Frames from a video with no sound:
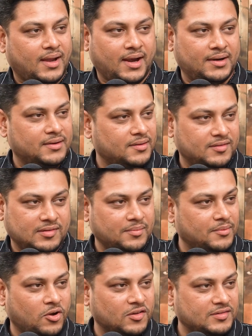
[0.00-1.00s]
And there's
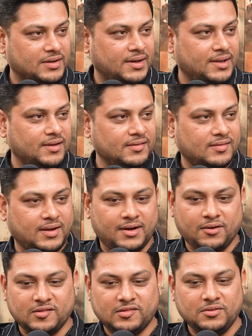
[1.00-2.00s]
some acoustic layers
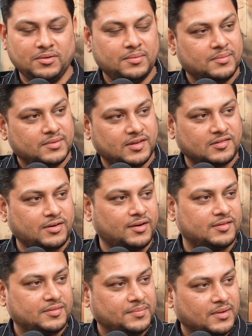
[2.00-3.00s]
and also the
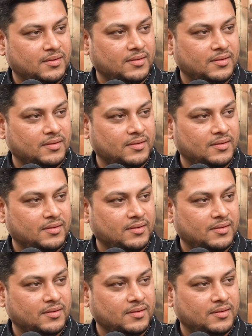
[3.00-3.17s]
studs,